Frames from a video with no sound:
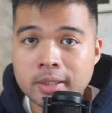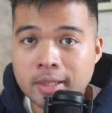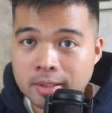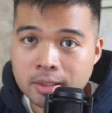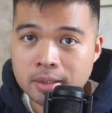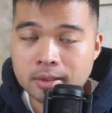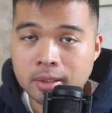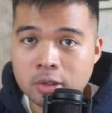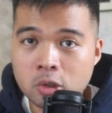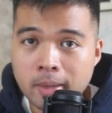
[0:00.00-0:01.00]
settings
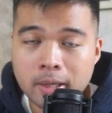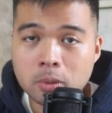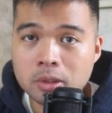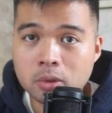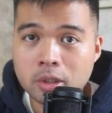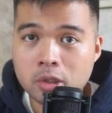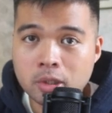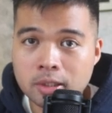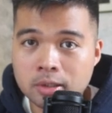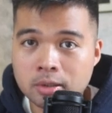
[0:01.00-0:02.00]
that you might want to
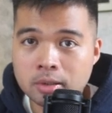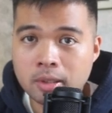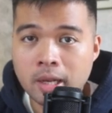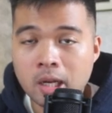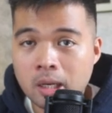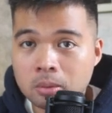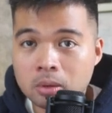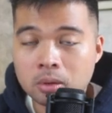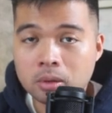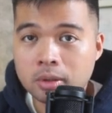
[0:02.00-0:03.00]
adjust,
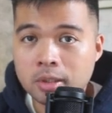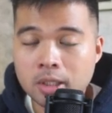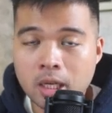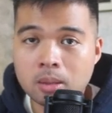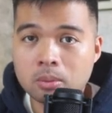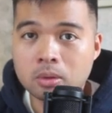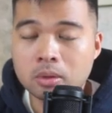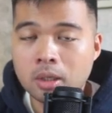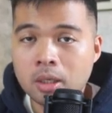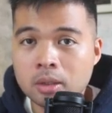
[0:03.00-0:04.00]
enable, or
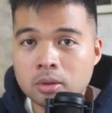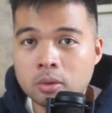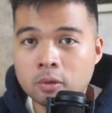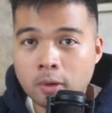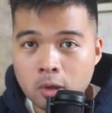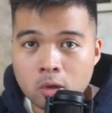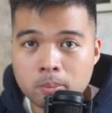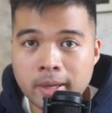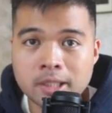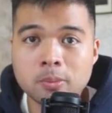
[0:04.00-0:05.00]
disable to follow
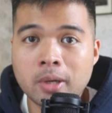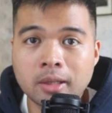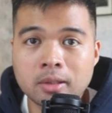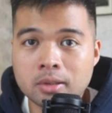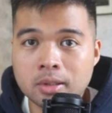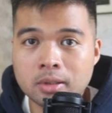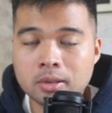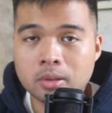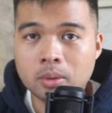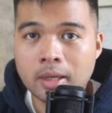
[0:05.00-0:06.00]
best practices
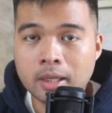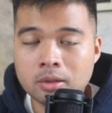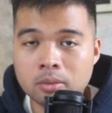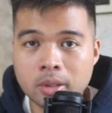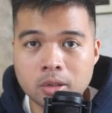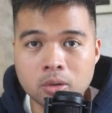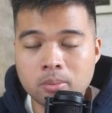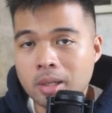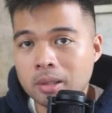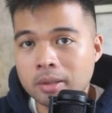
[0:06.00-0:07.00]
so that when you're
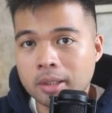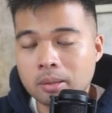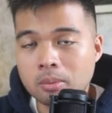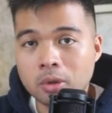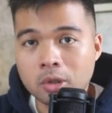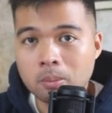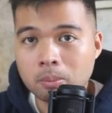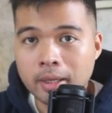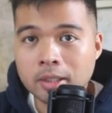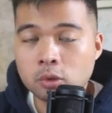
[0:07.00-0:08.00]
building more
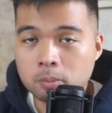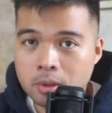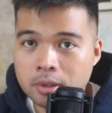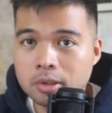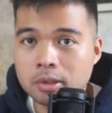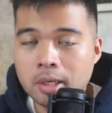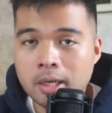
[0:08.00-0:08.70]
complex reports,